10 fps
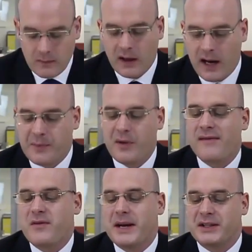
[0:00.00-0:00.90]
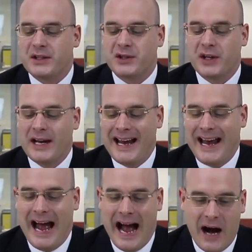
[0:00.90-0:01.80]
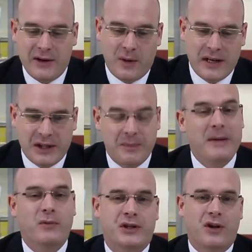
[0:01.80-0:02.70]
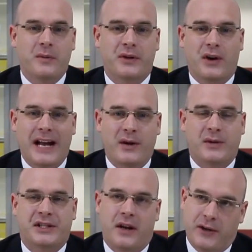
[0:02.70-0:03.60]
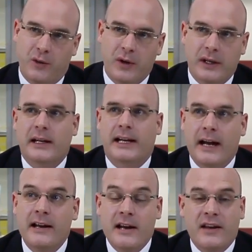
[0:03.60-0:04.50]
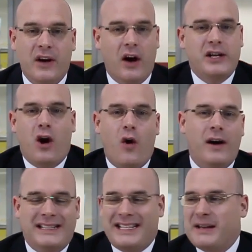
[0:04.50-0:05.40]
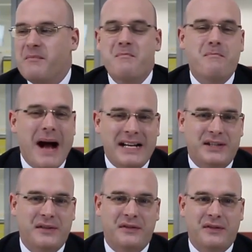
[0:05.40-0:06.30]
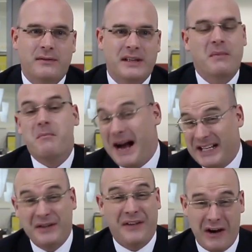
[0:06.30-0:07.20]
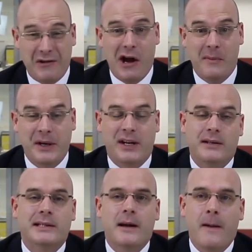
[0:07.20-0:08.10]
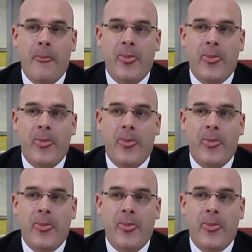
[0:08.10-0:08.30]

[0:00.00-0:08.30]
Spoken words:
Okay, private message. How do I spend more time with God? How do I study the Word? Okay, you know, this is a massive area because